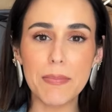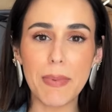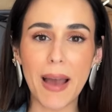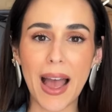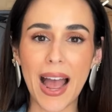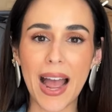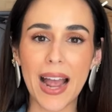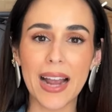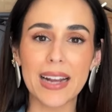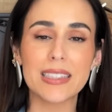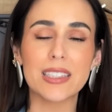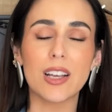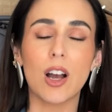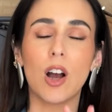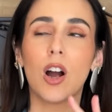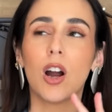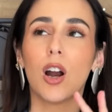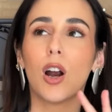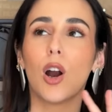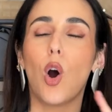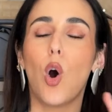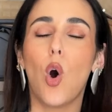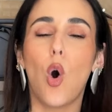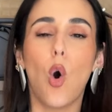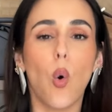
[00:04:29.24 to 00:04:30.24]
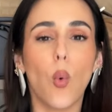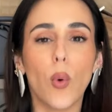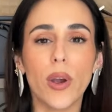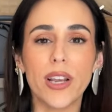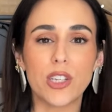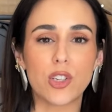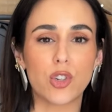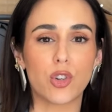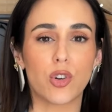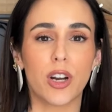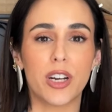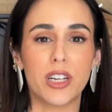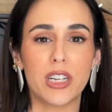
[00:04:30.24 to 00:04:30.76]
bags are always
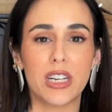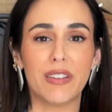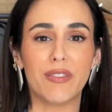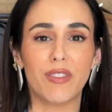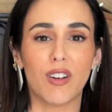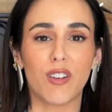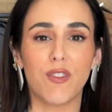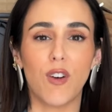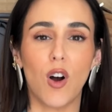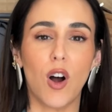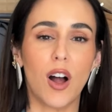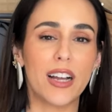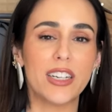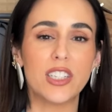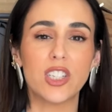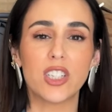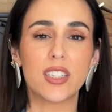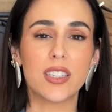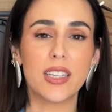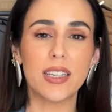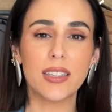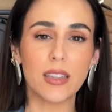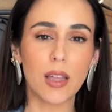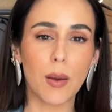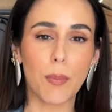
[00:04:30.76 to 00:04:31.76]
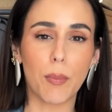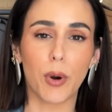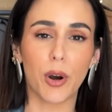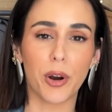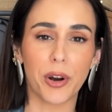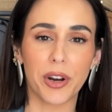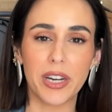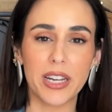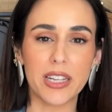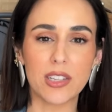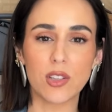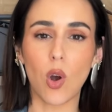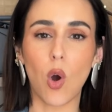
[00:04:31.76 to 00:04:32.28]
trending for fall. I just think that
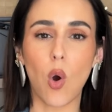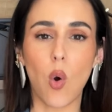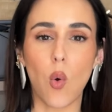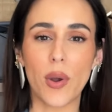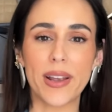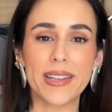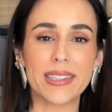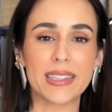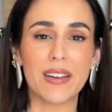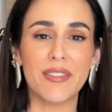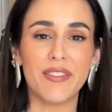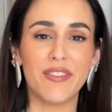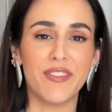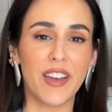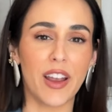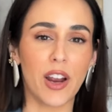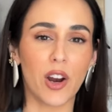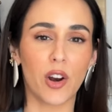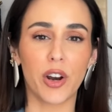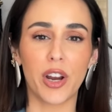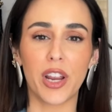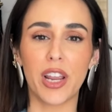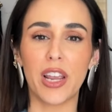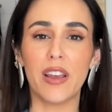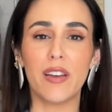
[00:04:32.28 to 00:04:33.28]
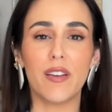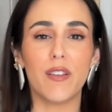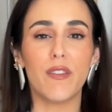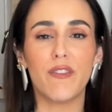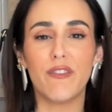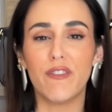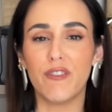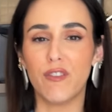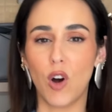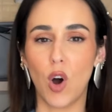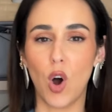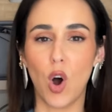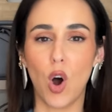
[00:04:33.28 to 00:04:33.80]
burgundy is always a very
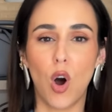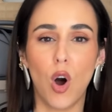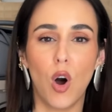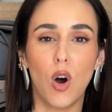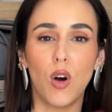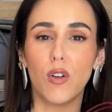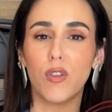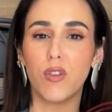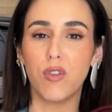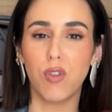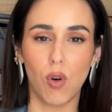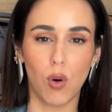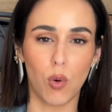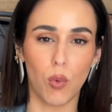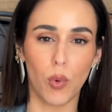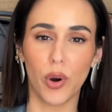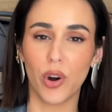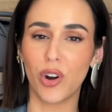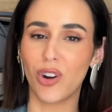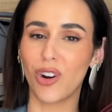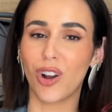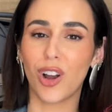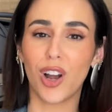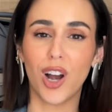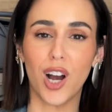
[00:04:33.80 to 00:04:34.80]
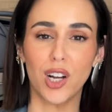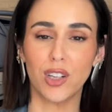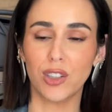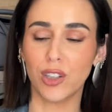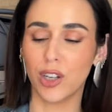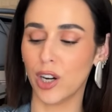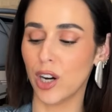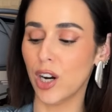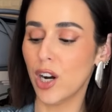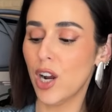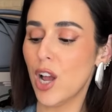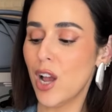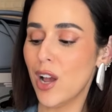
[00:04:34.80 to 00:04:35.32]
fall forward
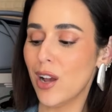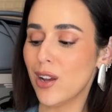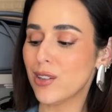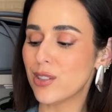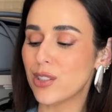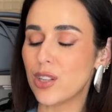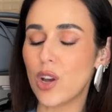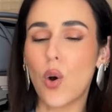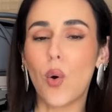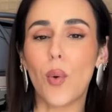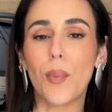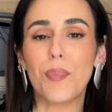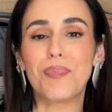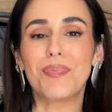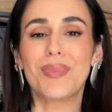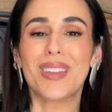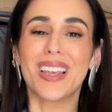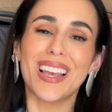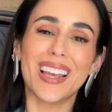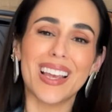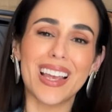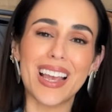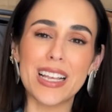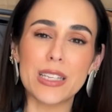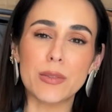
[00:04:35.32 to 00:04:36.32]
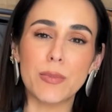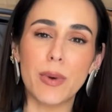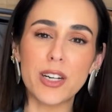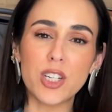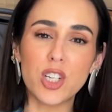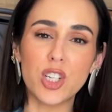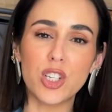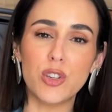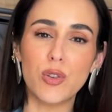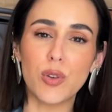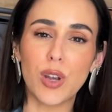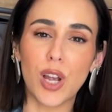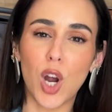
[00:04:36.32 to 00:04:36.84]
color. So as much
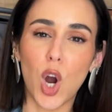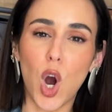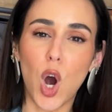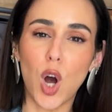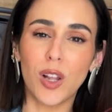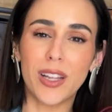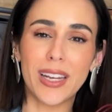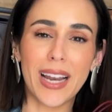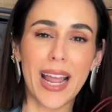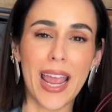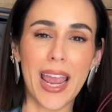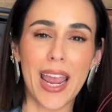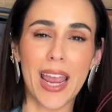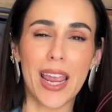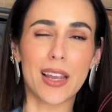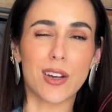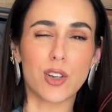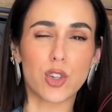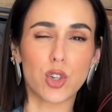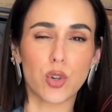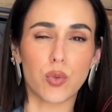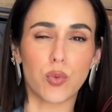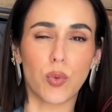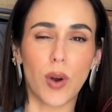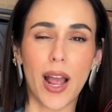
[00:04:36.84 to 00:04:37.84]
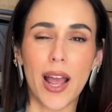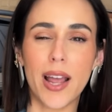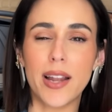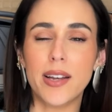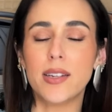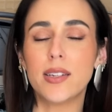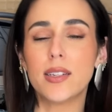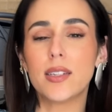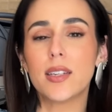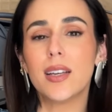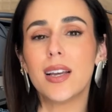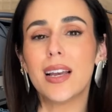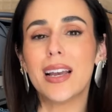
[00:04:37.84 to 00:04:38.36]
as you can call it a
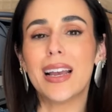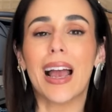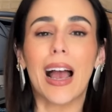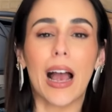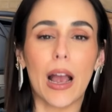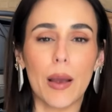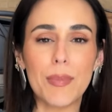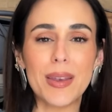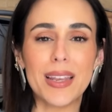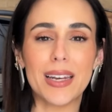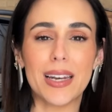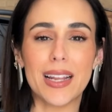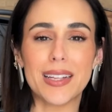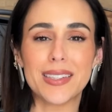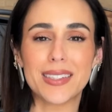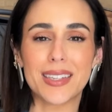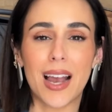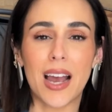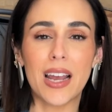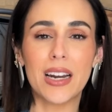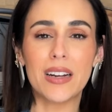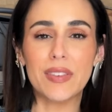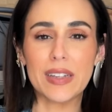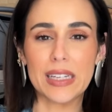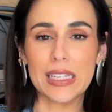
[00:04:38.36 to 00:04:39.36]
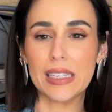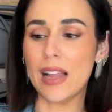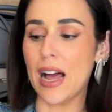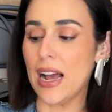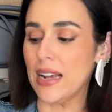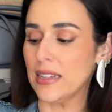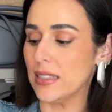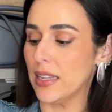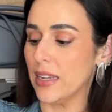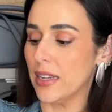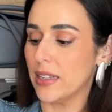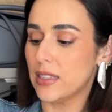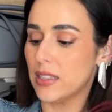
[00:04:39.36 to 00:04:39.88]
trend, I mean, it's kind of a
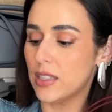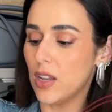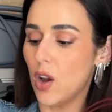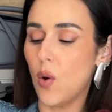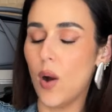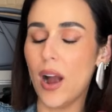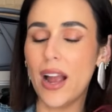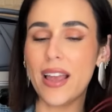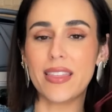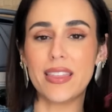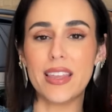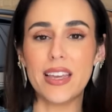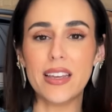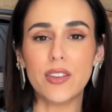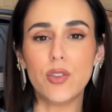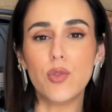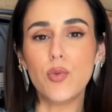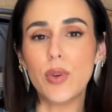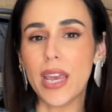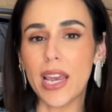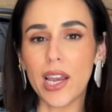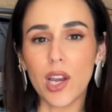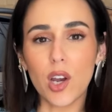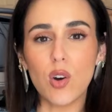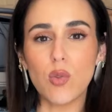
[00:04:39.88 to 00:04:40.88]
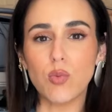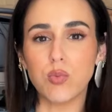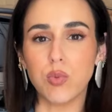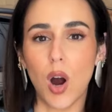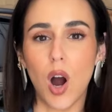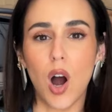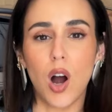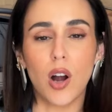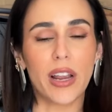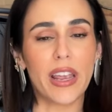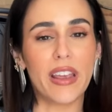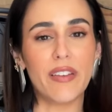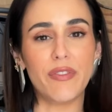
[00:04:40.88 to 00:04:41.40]
classic. So I think you can't go
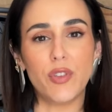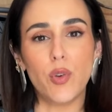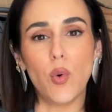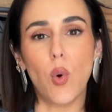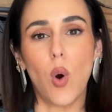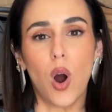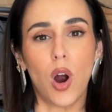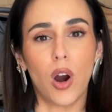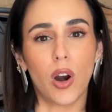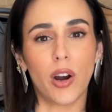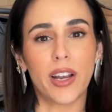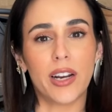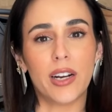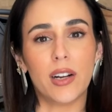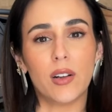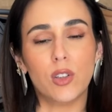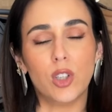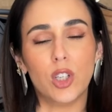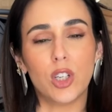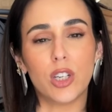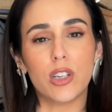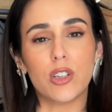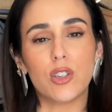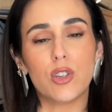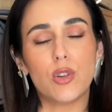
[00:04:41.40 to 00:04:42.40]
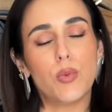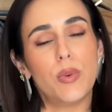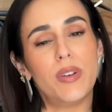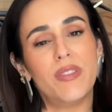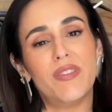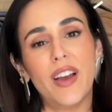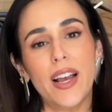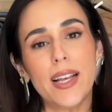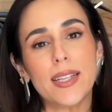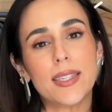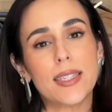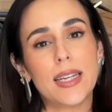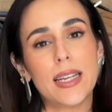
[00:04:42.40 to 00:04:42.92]
wrong if you are gonna look to
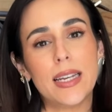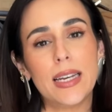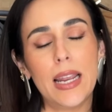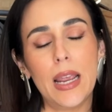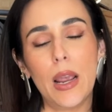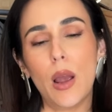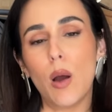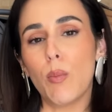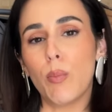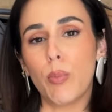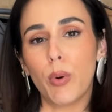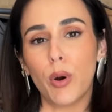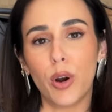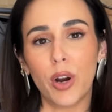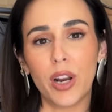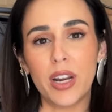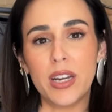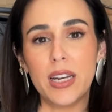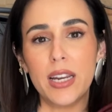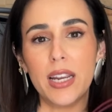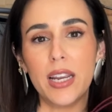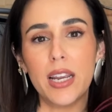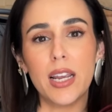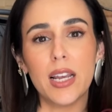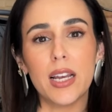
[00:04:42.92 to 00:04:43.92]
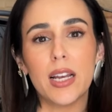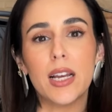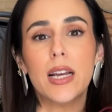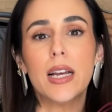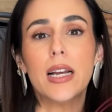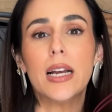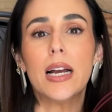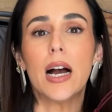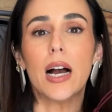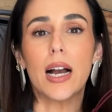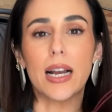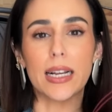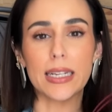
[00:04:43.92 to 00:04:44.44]
invest in a burgundy
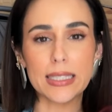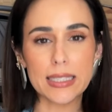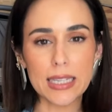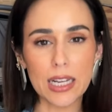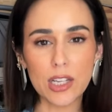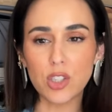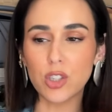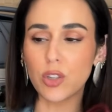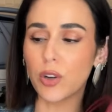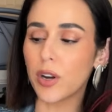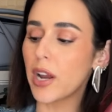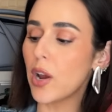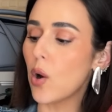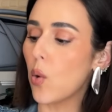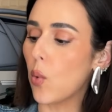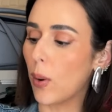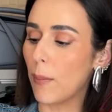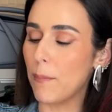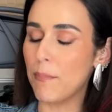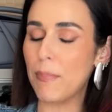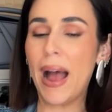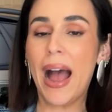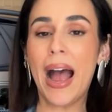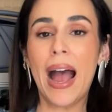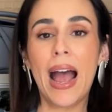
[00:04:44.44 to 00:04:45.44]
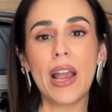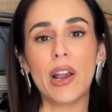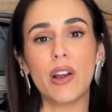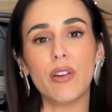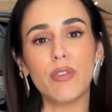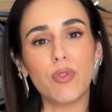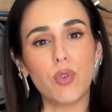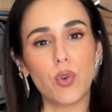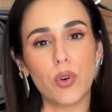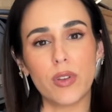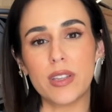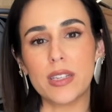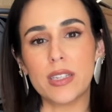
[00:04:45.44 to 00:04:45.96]
accessory or bag
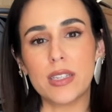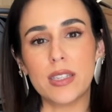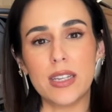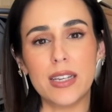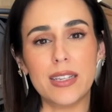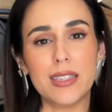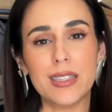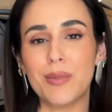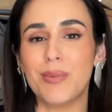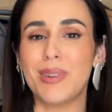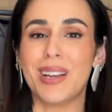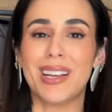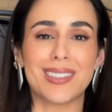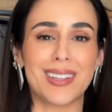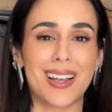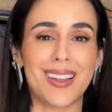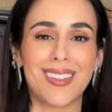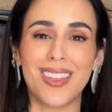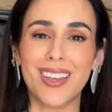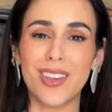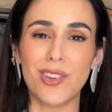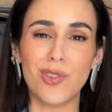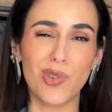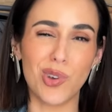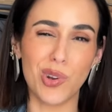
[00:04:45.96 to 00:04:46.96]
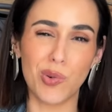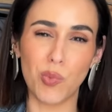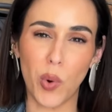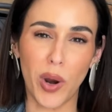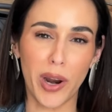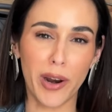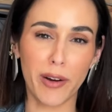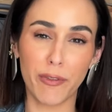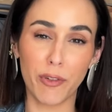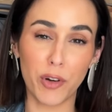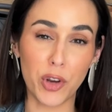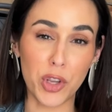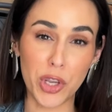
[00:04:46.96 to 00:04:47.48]
for this season, because I think you can wear
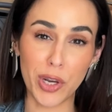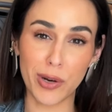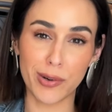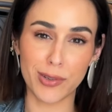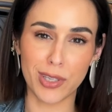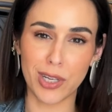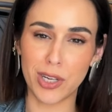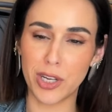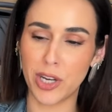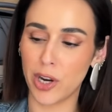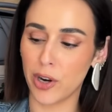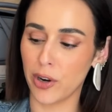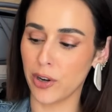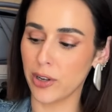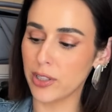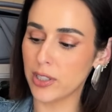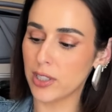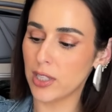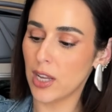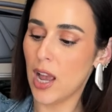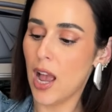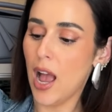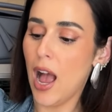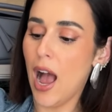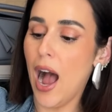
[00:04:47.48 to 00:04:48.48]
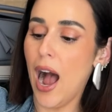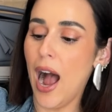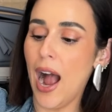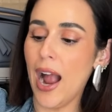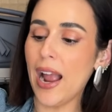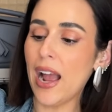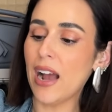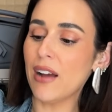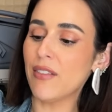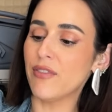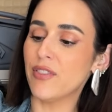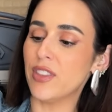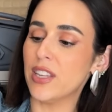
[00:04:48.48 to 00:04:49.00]
it for years and years. I
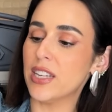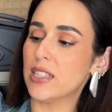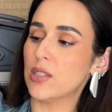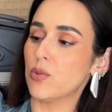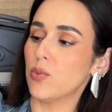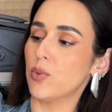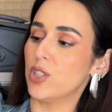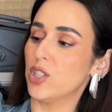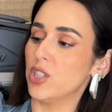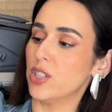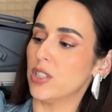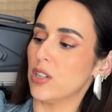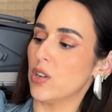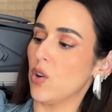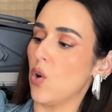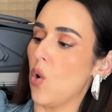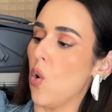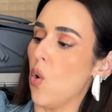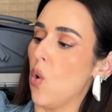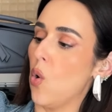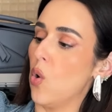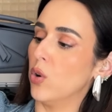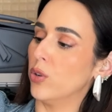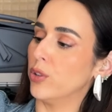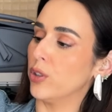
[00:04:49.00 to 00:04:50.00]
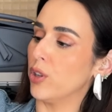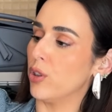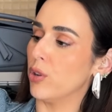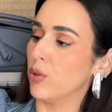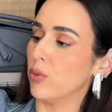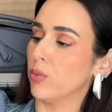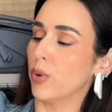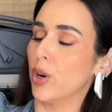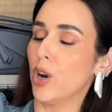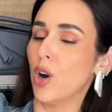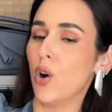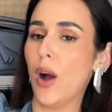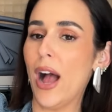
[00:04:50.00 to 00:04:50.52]
have this, which is an old The
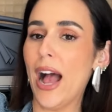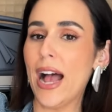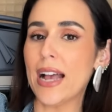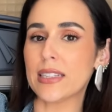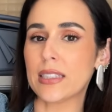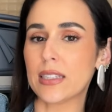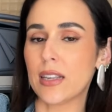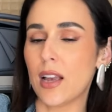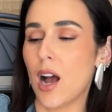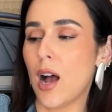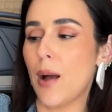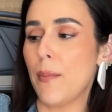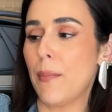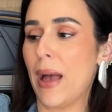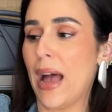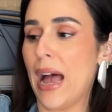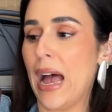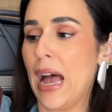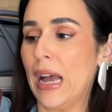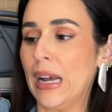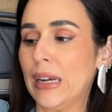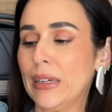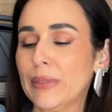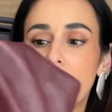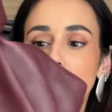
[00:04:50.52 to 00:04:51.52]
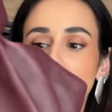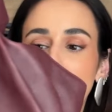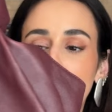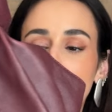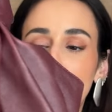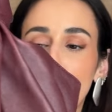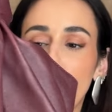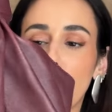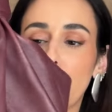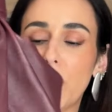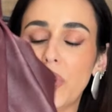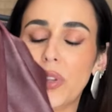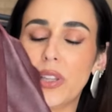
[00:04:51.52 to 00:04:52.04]
Row Ascot bag in like a
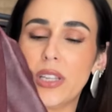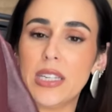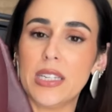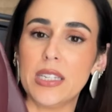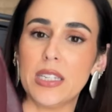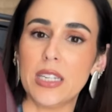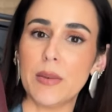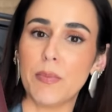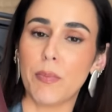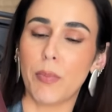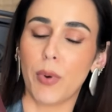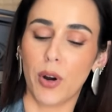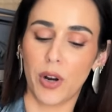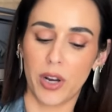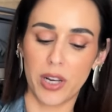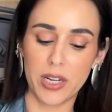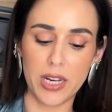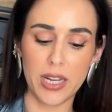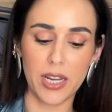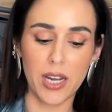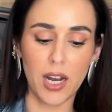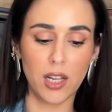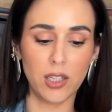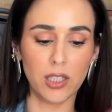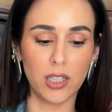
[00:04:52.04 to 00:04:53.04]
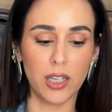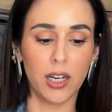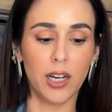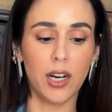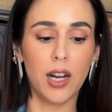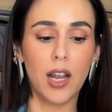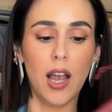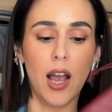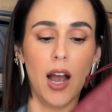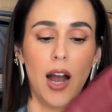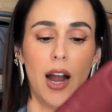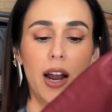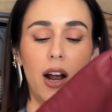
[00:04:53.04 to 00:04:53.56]
really deep burgundy color.
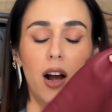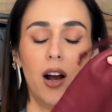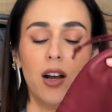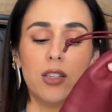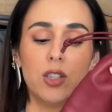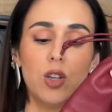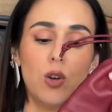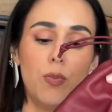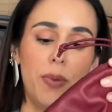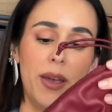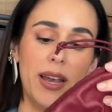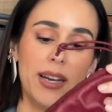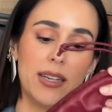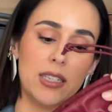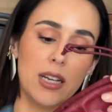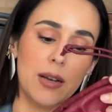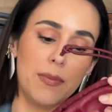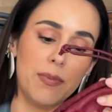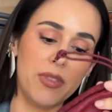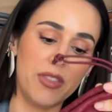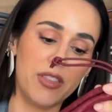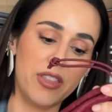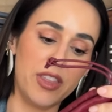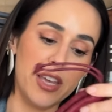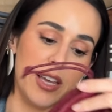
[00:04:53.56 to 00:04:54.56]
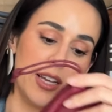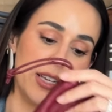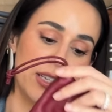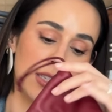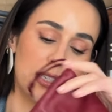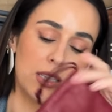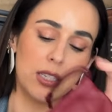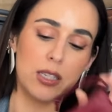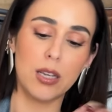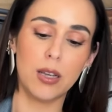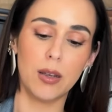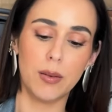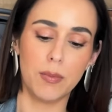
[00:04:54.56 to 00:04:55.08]
I also picked up
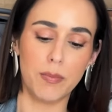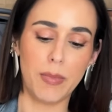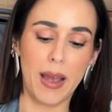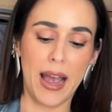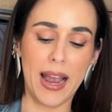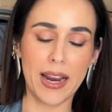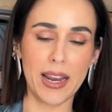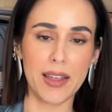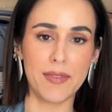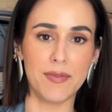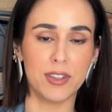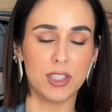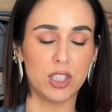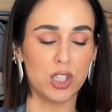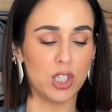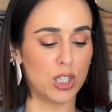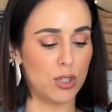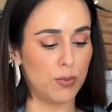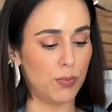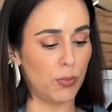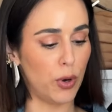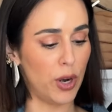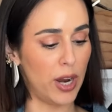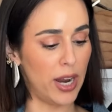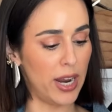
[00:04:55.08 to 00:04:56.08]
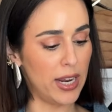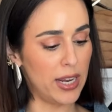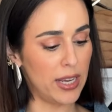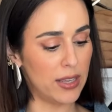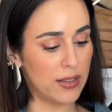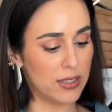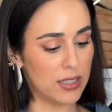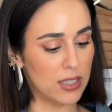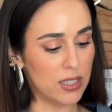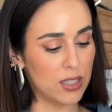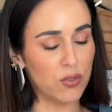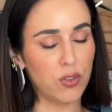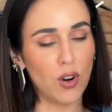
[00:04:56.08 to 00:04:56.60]
this back in the spring.
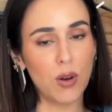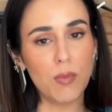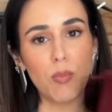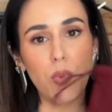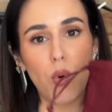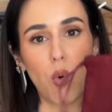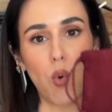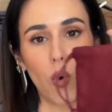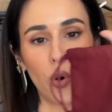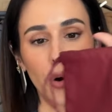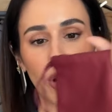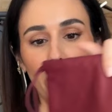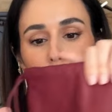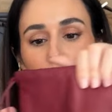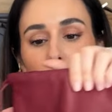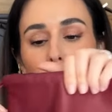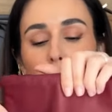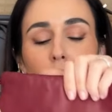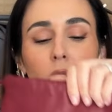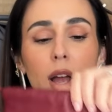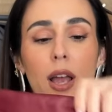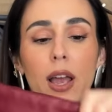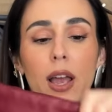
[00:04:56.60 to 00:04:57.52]
This is from Porto.